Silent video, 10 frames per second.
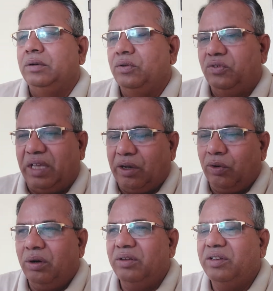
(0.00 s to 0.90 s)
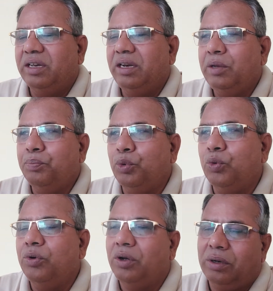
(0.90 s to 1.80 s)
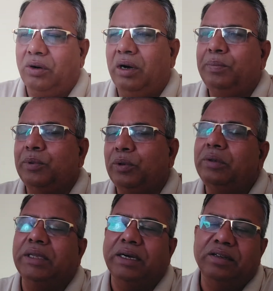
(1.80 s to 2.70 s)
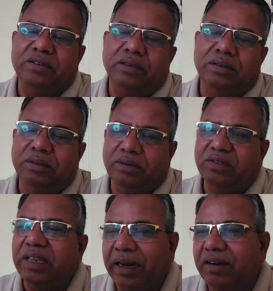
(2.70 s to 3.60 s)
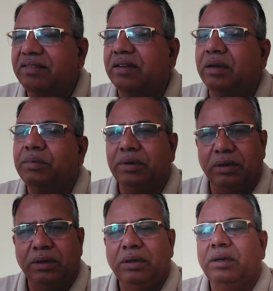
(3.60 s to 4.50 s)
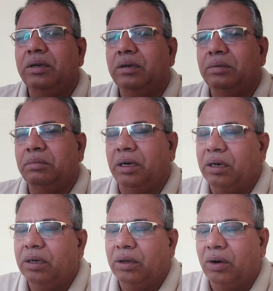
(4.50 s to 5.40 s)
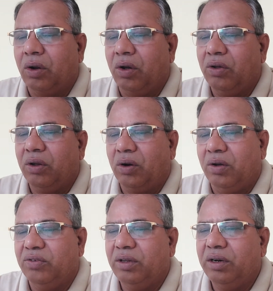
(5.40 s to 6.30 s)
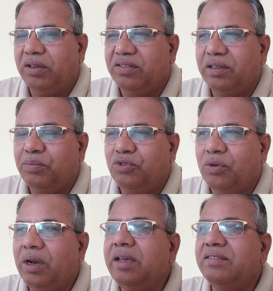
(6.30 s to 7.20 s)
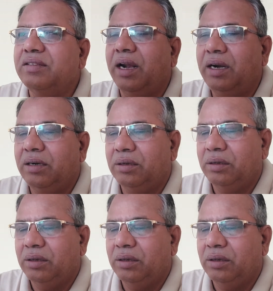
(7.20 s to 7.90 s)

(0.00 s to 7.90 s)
Psychologically proved or not proved, that is a second step. But Roger conceptualized that